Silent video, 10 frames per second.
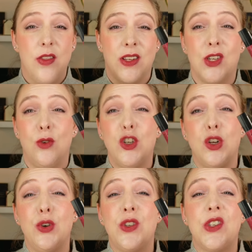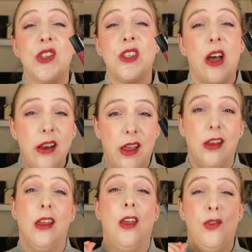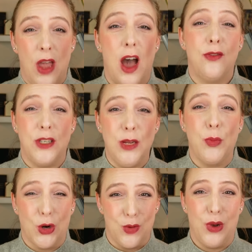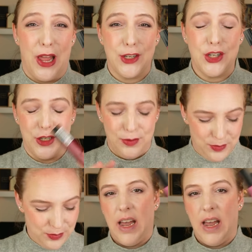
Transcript: that's going to look stunning if you have a deeper complexion.